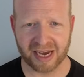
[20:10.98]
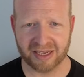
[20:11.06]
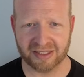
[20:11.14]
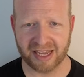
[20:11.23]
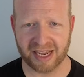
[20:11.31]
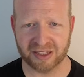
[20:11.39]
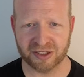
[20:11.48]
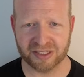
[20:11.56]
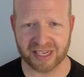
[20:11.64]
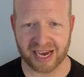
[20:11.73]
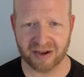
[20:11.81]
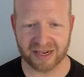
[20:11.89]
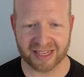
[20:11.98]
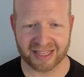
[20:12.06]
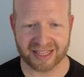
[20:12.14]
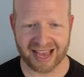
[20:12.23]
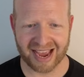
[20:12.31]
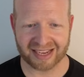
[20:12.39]
tailored down
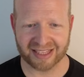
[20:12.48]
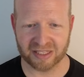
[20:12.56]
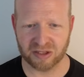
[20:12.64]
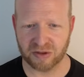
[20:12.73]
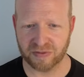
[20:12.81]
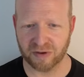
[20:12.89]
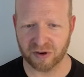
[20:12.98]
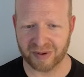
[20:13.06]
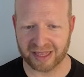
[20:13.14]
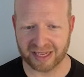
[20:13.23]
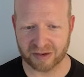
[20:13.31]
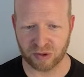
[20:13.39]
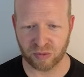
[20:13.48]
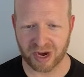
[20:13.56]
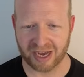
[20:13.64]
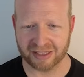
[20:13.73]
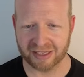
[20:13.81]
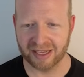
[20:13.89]
exactly to the format that we
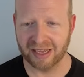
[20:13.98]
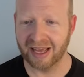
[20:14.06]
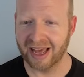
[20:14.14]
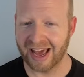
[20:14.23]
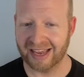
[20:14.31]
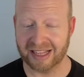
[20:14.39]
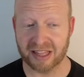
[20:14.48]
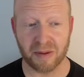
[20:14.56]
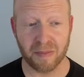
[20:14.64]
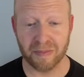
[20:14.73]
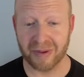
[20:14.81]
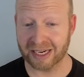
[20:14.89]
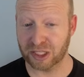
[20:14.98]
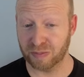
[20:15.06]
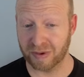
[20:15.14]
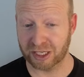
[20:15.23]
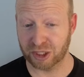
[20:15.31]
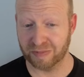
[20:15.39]
want, and it's much,
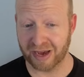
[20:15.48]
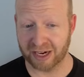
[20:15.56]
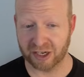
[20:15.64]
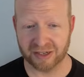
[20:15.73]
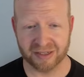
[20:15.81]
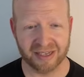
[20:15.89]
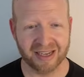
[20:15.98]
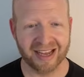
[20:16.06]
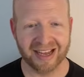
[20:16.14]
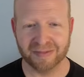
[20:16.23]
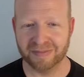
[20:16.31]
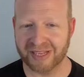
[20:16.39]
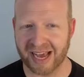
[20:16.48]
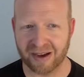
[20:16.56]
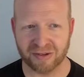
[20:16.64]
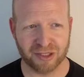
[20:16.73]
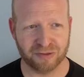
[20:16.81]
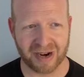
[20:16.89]
much better.
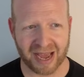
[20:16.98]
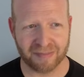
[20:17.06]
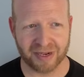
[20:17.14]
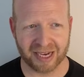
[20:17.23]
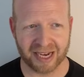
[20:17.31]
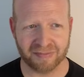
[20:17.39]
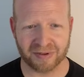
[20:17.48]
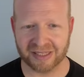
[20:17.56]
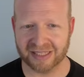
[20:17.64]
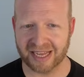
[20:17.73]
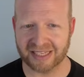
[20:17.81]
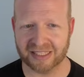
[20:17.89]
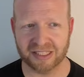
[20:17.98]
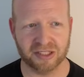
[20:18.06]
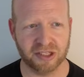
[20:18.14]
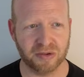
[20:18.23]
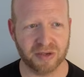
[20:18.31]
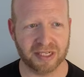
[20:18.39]
Now to wrap it up, let's
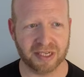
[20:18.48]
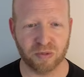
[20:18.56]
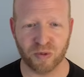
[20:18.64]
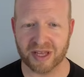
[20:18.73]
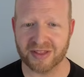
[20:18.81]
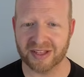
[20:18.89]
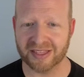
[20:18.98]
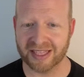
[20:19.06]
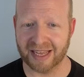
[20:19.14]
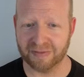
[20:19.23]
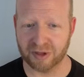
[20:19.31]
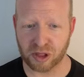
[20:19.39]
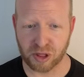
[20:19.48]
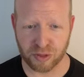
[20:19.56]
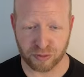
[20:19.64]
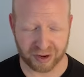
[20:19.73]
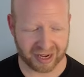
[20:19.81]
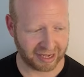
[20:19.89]
do it with level
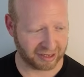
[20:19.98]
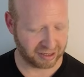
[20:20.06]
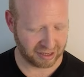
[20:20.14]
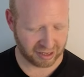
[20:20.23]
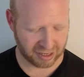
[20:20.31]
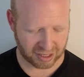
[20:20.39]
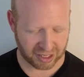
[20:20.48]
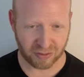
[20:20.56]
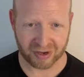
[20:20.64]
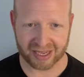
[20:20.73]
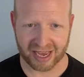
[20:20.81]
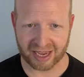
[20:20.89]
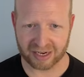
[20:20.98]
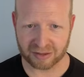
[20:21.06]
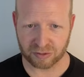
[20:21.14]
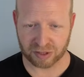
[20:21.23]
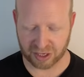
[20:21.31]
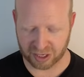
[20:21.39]
3. So again,
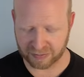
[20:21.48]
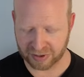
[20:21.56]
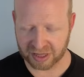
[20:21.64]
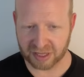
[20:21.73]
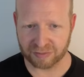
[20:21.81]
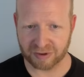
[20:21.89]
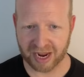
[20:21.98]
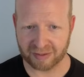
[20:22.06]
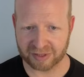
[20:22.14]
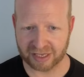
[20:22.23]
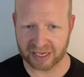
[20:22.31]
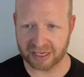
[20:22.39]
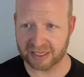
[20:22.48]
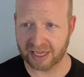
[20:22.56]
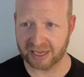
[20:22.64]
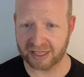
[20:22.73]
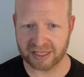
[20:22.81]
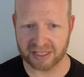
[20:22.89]
we're going to put the prompt
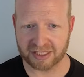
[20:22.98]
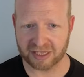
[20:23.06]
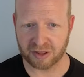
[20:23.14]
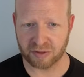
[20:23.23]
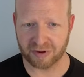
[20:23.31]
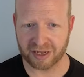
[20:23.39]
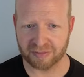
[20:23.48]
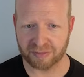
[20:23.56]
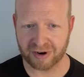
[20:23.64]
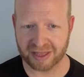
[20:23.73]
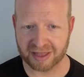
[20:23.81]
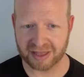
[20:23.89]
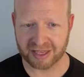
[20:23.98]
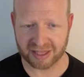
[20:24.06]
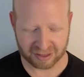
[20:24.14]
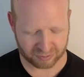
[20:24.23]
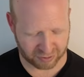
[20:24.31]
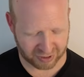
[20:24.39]
inside these 3
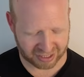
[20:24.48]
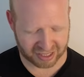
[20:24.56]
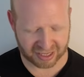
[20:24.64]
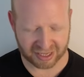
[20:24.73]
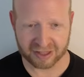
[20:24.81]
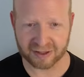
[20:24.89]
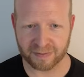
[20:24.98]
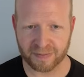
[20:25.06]
parentheses,